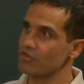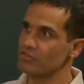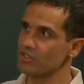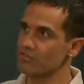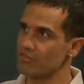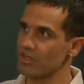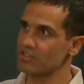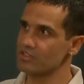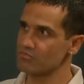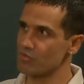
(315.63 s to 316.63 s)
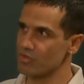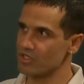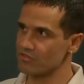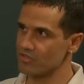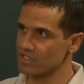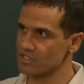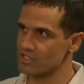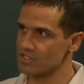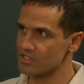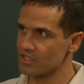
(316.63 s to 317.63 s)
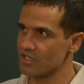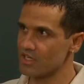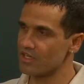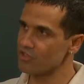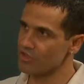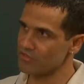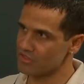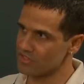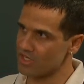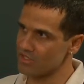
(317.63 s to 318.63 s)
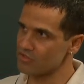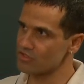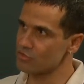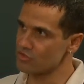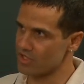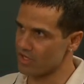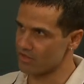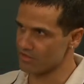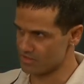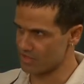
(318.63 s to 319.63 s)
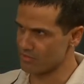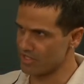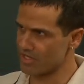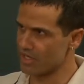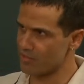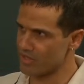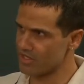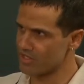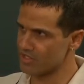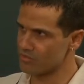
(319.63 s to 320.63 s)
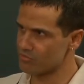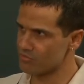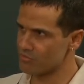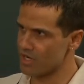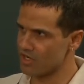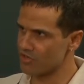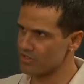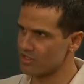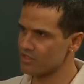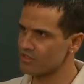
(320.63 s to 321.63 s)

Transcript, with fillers: have to infect his mobile device, yes. and then you have to tie those two together. Is that, am, I get, am I getting it accurately?